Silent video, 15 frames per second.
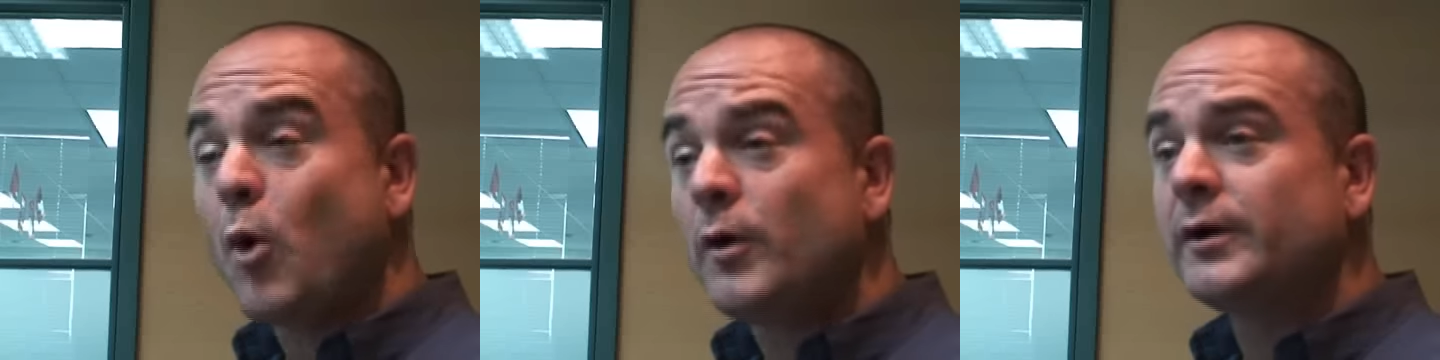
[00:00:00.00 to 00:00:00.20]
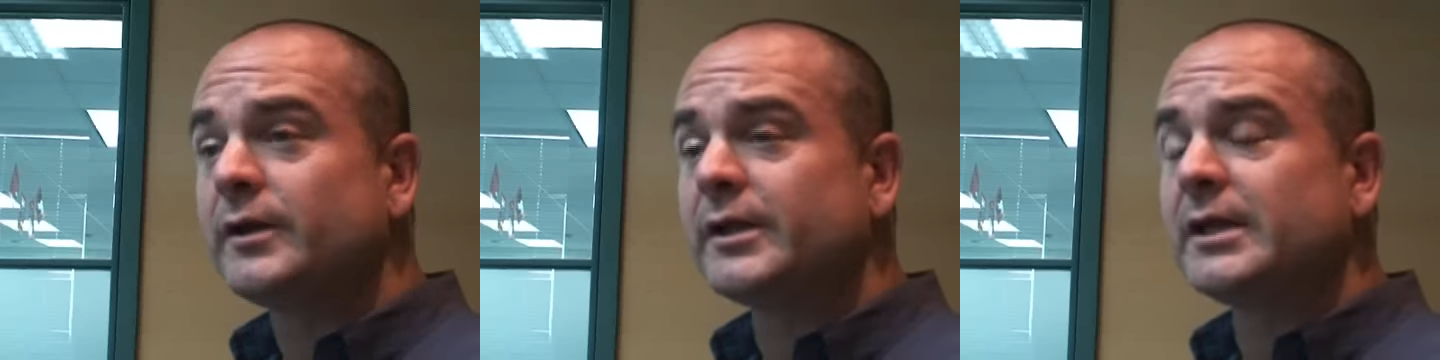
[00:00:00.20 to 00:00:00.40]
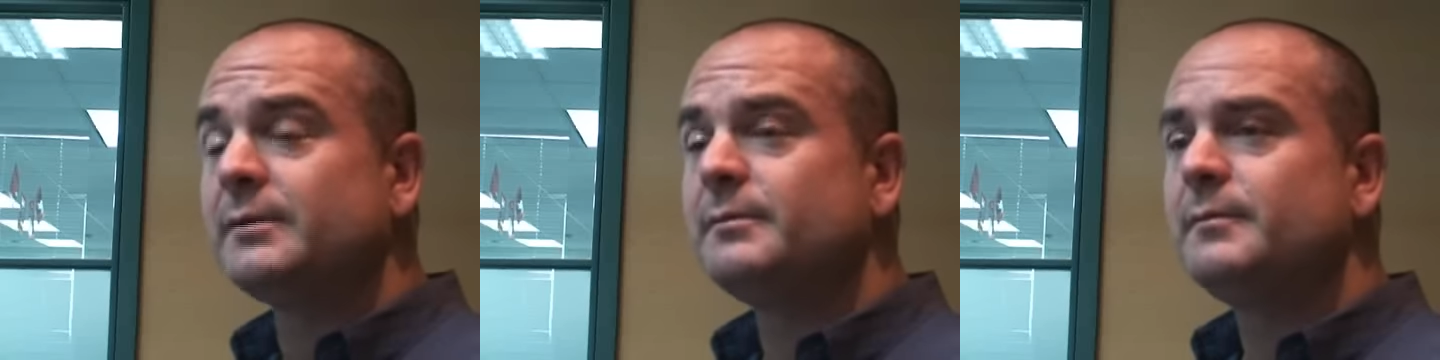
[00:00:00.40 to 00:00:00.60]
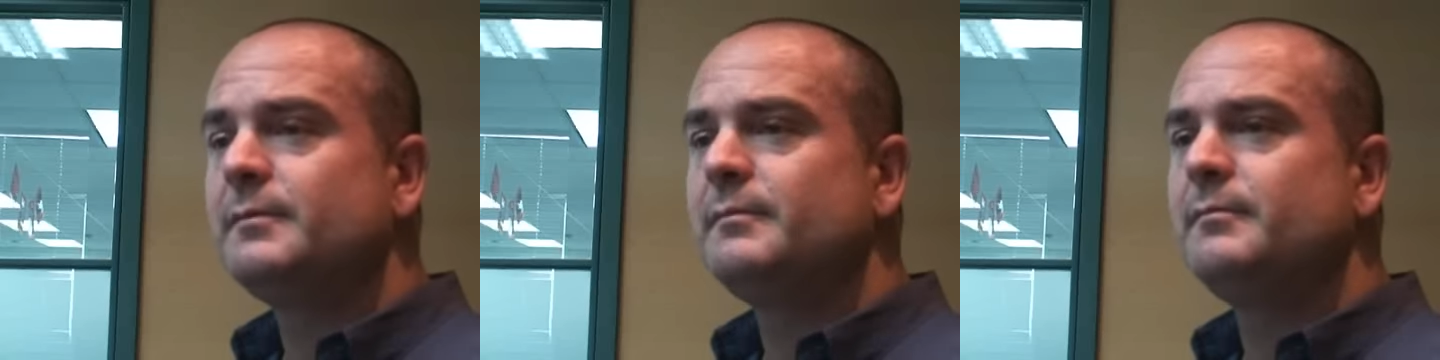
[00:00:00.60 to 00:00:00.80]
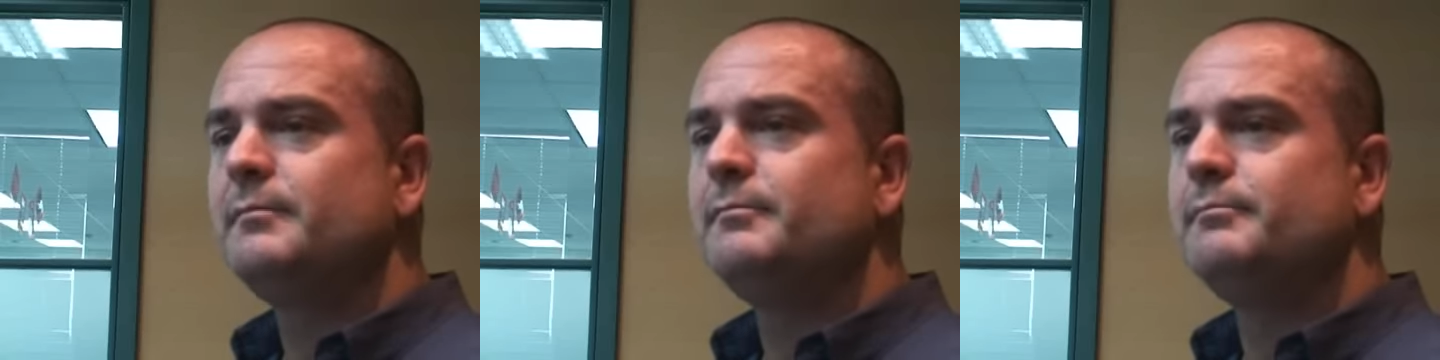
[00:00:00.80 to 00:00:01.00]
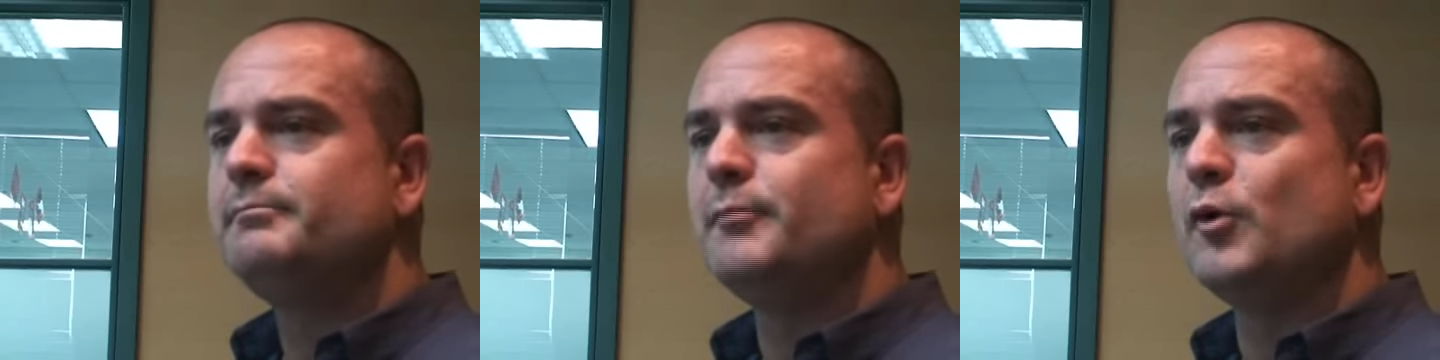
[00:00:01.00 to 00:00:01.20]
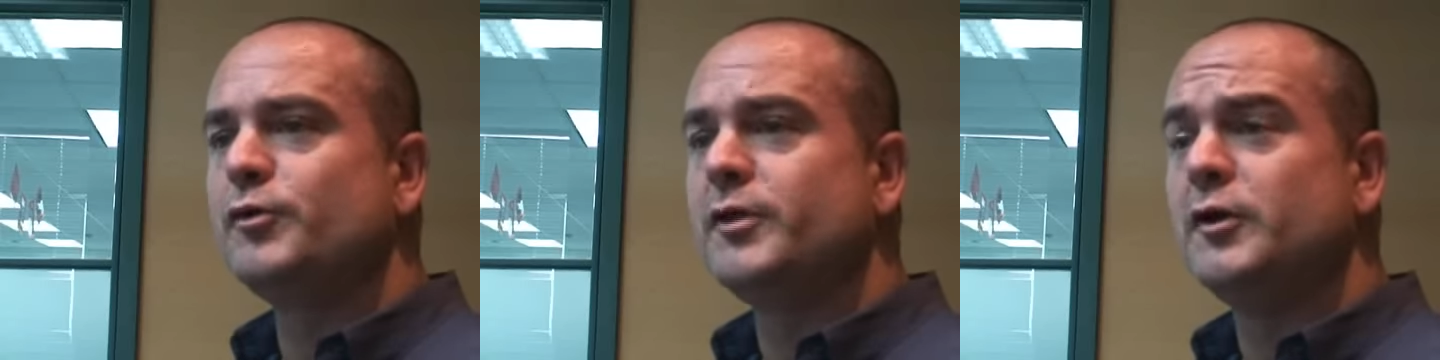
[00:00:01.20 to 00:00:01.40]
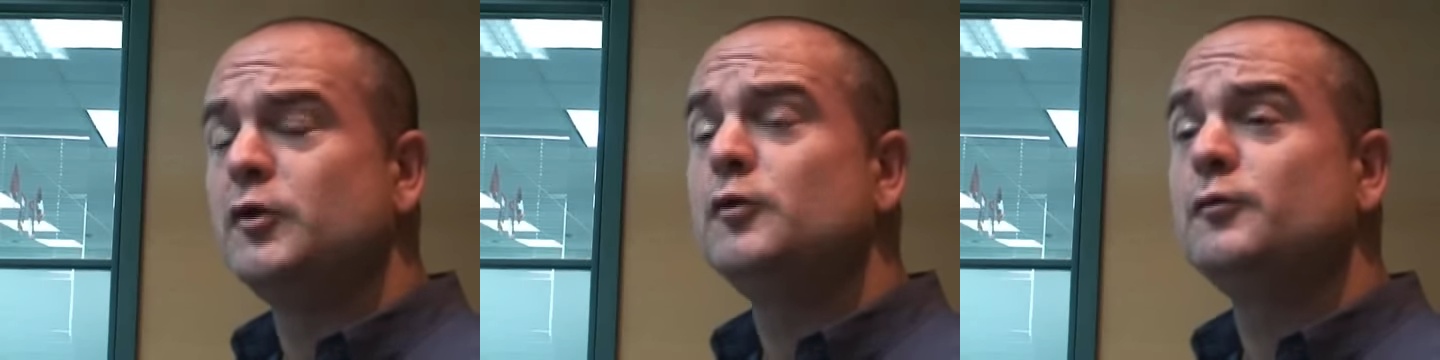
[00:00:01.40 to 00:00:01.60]
Importantly,
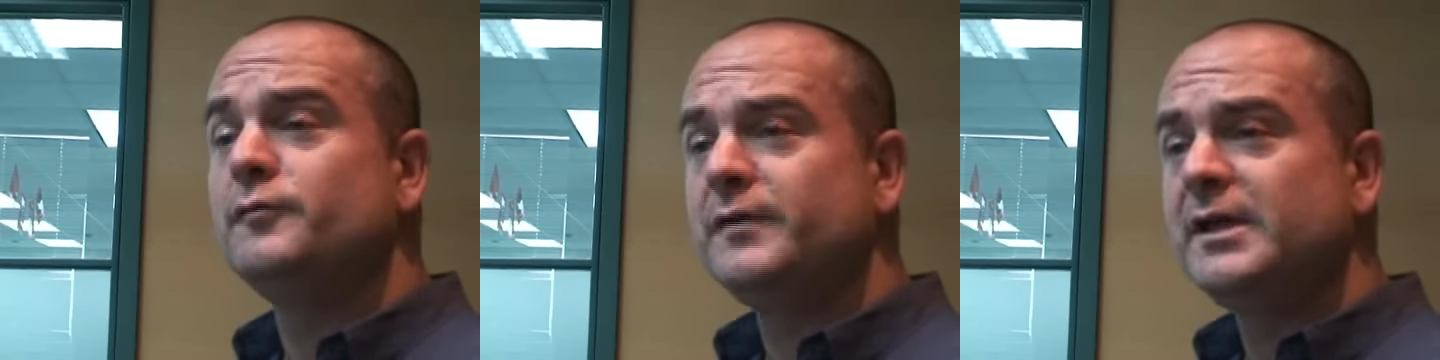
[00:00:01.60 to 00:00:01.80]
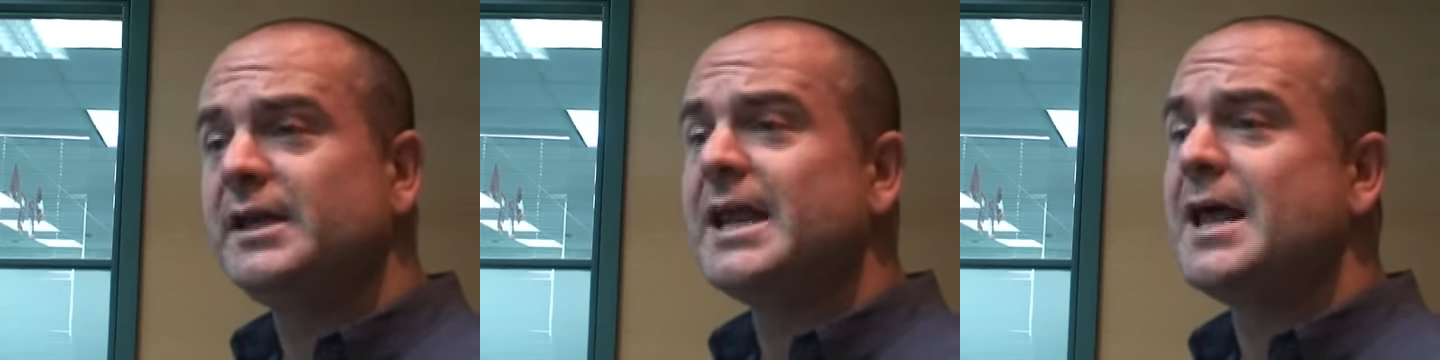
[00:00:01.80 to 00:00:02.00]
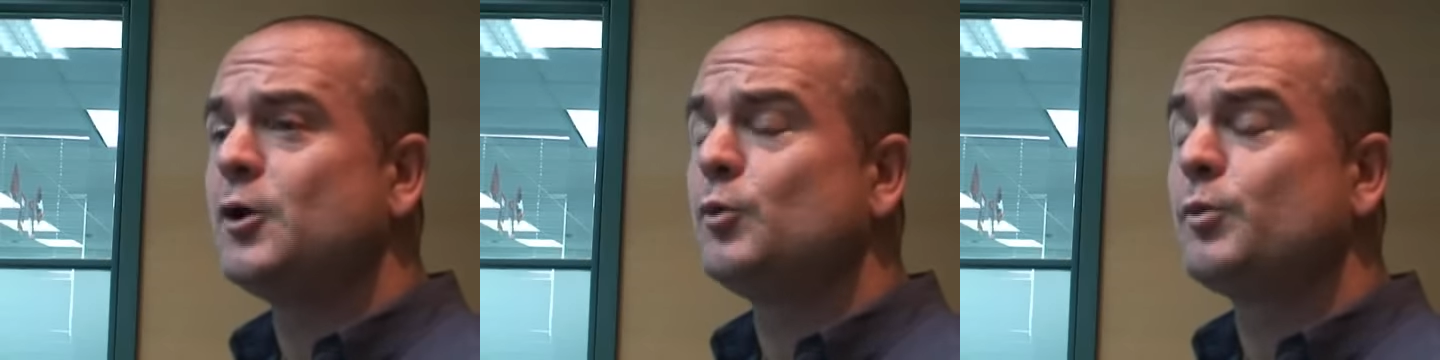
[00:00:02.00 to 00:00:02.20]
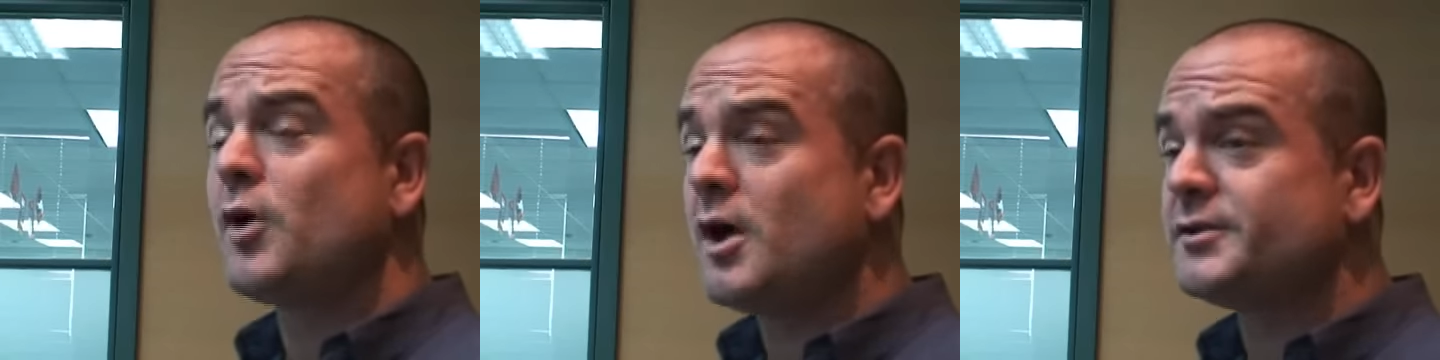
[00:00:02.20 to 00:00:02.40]
both the new VIA Nano